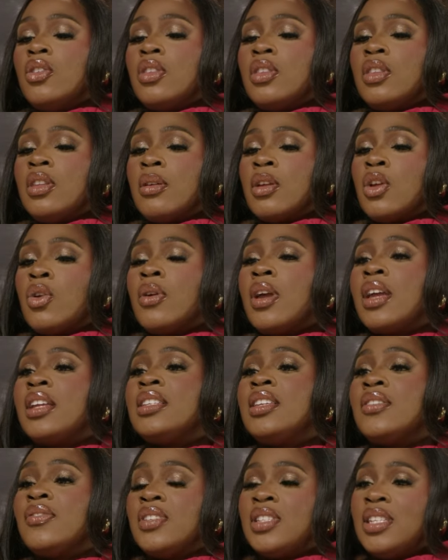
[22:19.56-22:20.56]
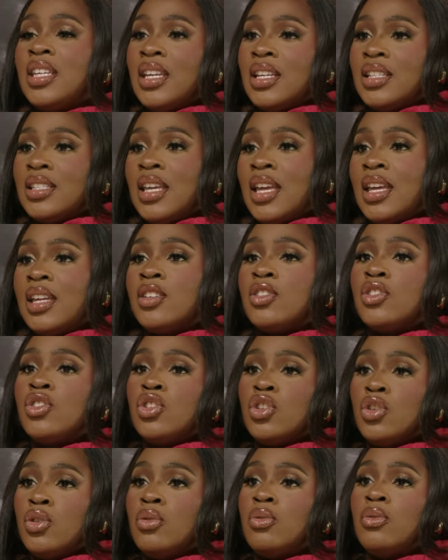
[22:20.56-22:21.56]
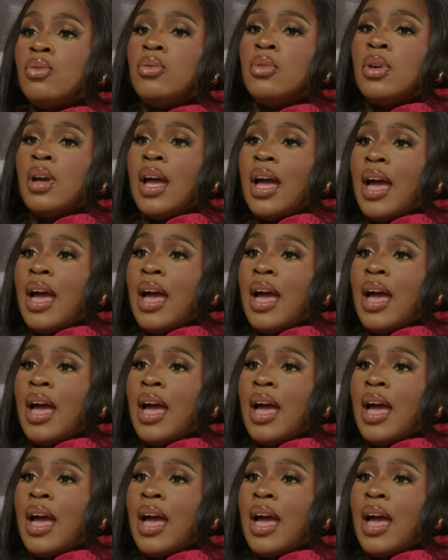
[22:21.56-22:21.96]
the creativity it takes to